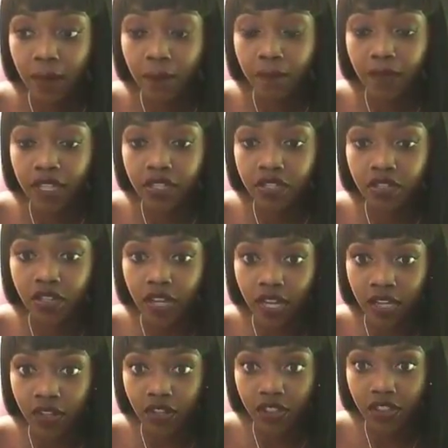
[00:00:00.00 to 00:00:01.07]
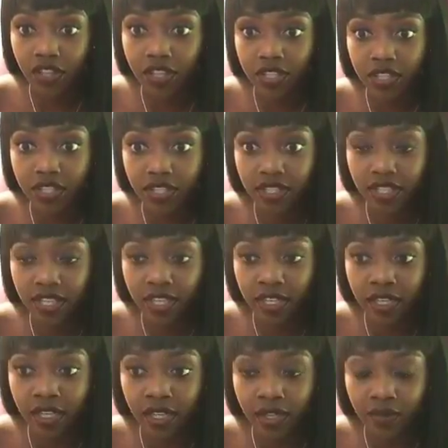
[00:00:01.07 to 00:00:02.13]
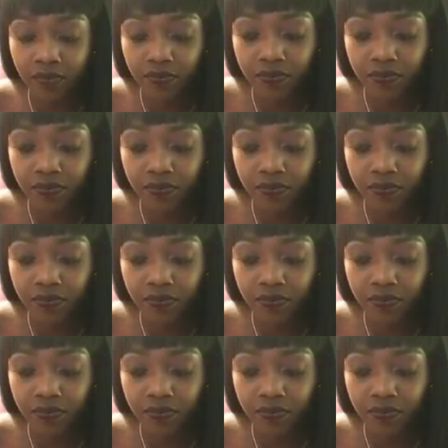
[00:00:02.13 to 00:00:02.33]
mental health is a